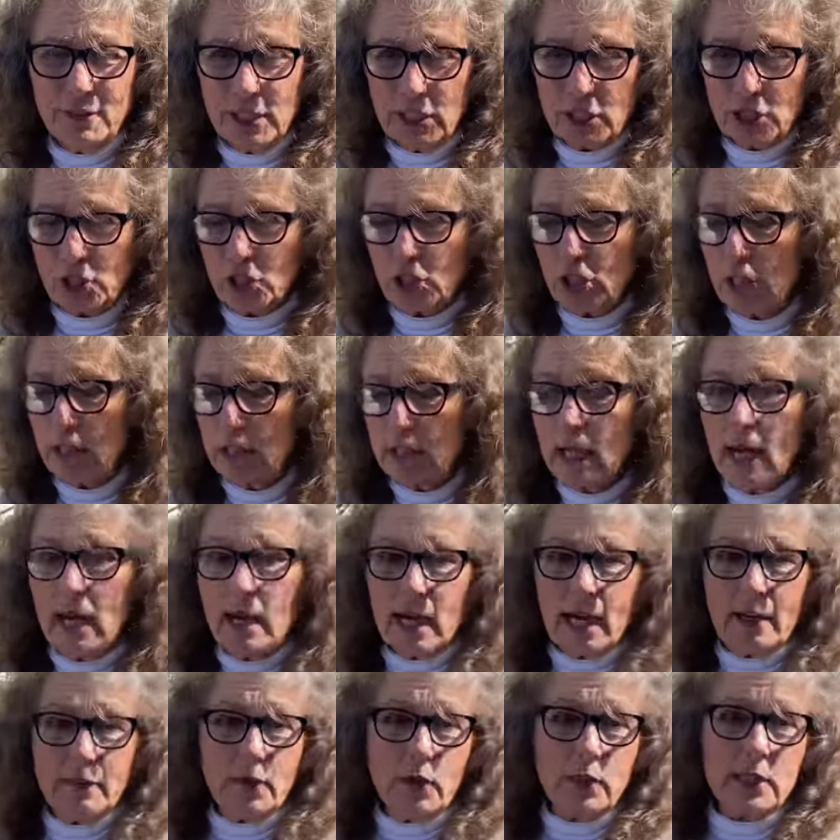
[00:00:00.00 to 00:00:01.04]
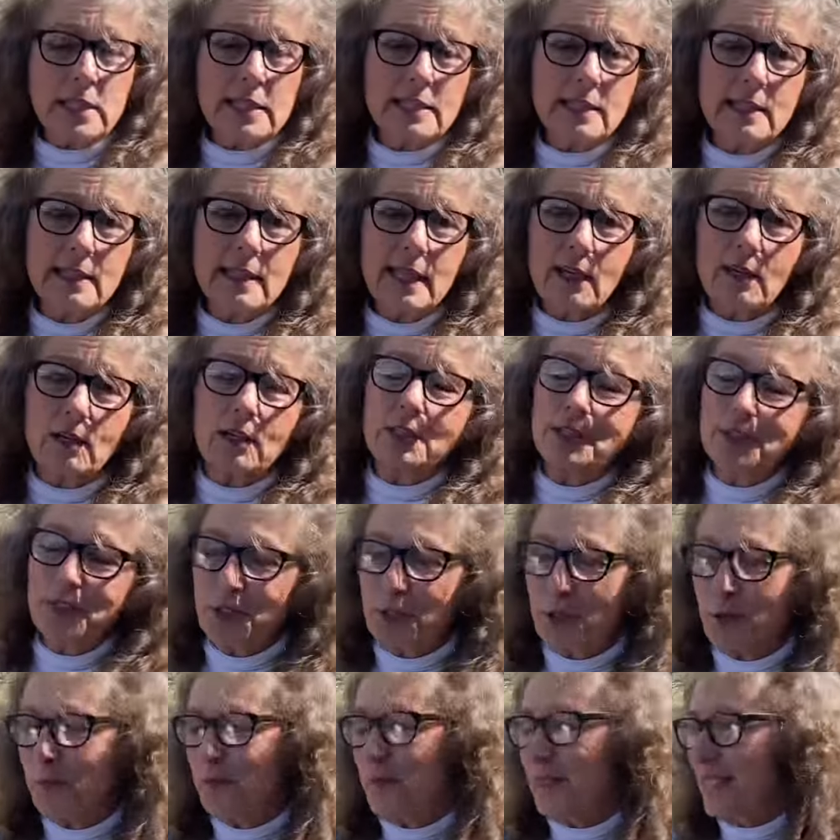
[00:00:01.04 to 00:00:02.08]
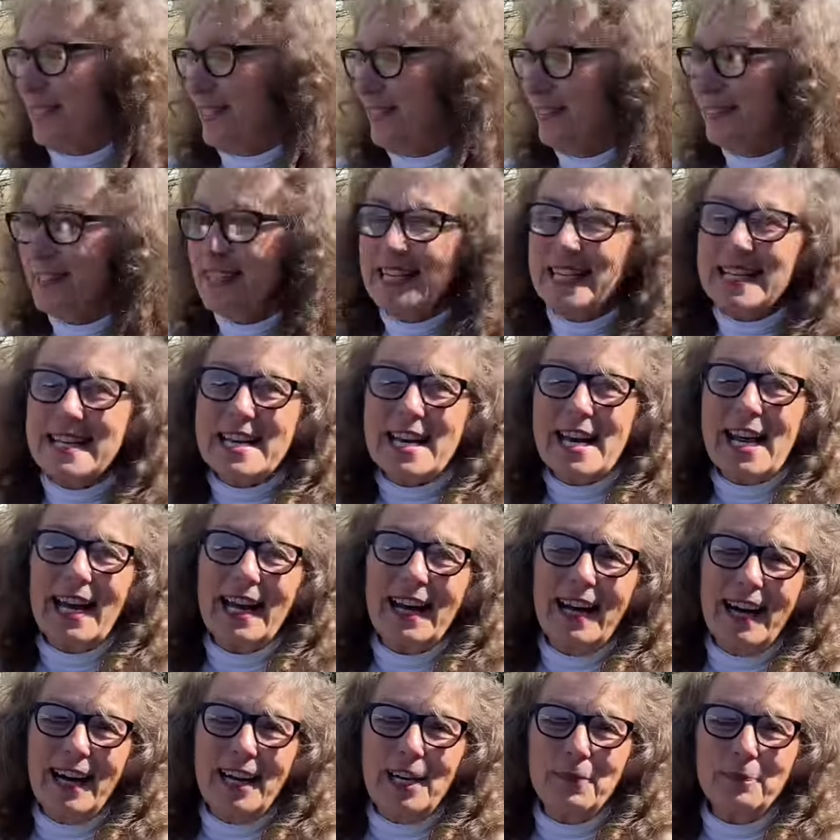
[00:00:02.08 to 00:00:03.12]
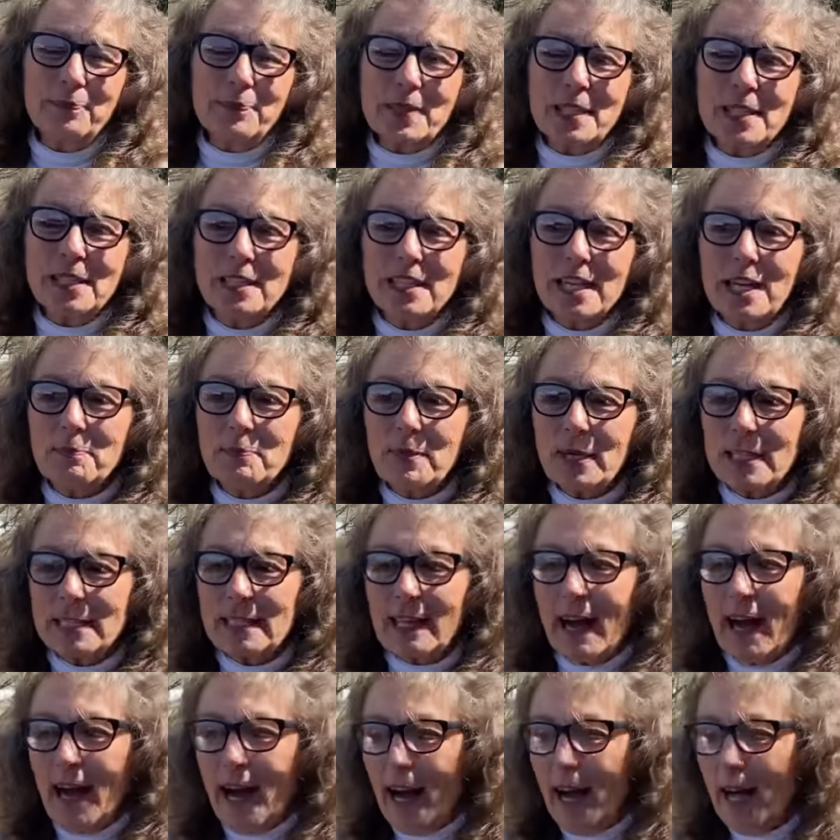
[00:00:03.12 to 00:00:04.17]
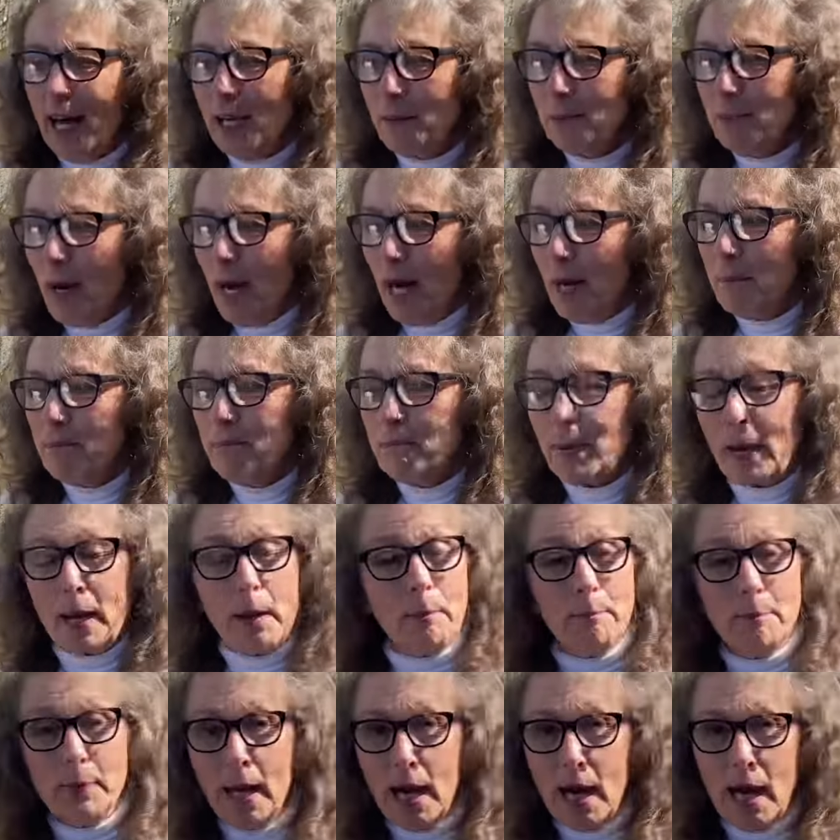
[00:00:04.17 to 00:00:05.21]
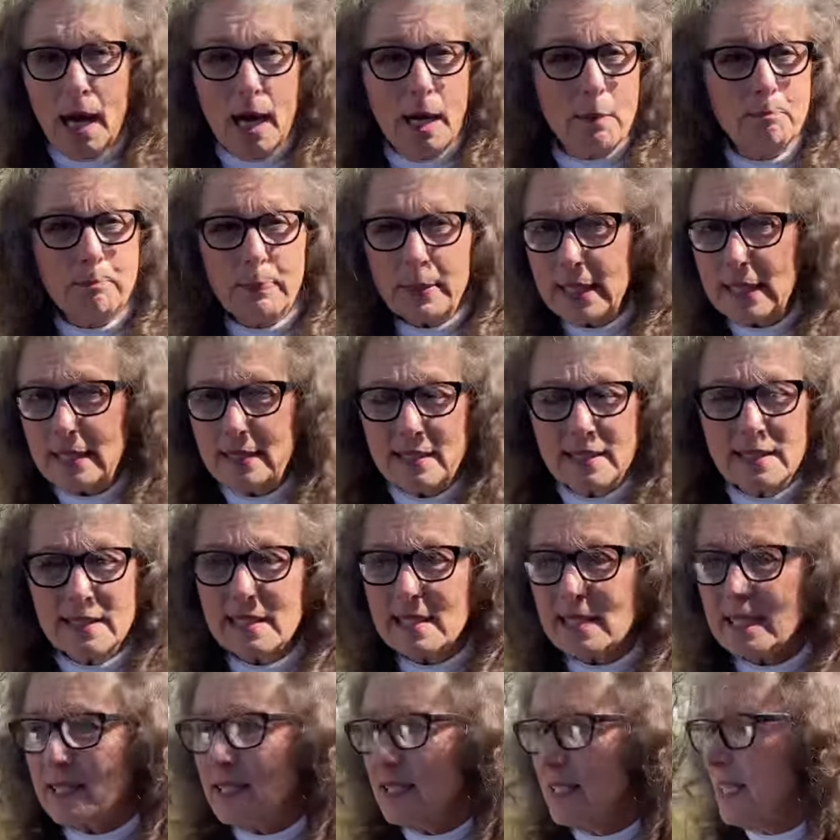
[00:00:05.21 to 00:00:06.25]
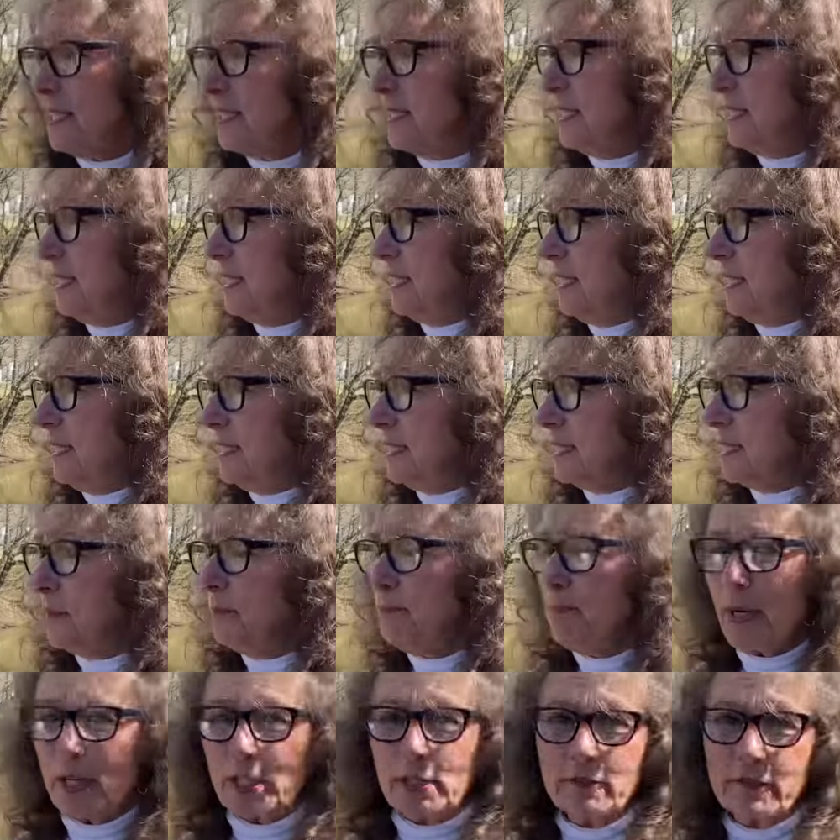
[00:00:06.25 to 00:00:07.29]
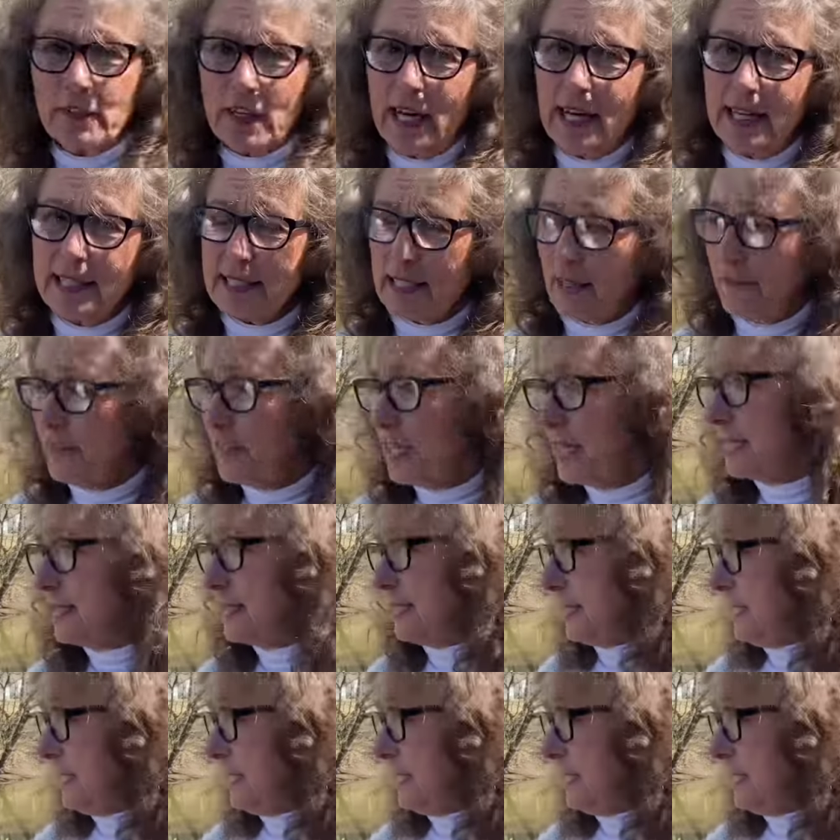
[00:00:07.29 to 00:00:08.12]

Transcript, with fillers: fish, and I've only seen that on a YouTube video. Um, but uh, be, uh, bees, uh, the butterflies, I've yet